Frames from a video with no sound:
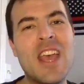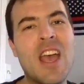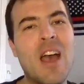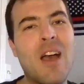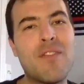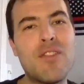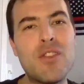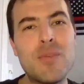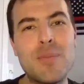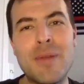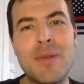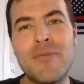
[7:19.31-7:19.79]

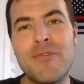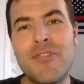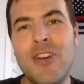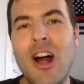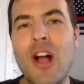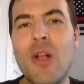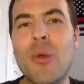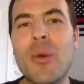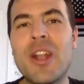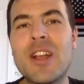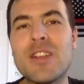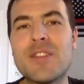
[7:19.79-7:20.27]
If you've been
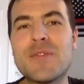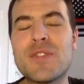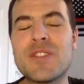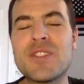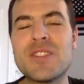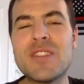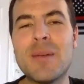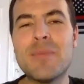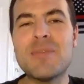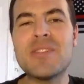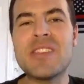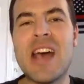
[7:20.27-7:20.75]
following us for
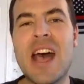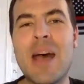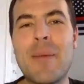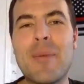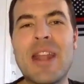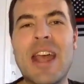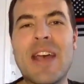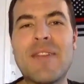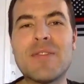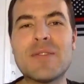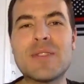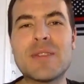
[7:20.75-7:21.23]
some time
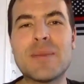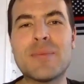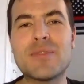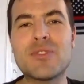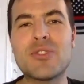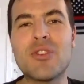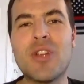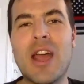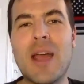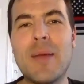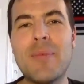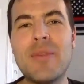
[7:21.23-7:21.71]
and haven't
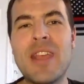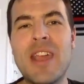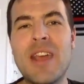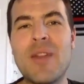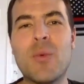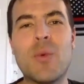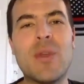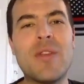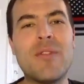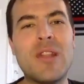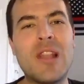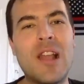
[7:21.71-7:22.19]
subscribed yet,
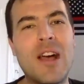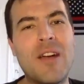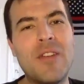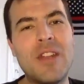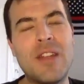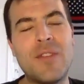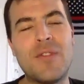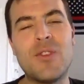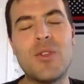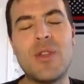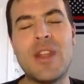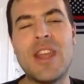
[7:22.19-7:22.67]
we'd love it
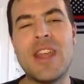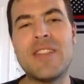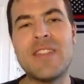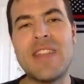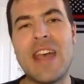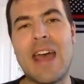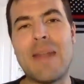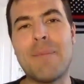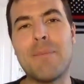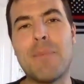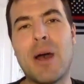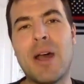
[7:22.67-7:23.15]
if you'd hit
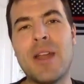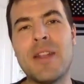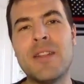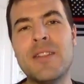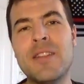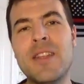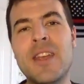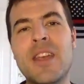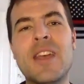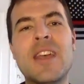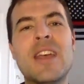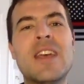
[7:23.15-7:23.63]
that button,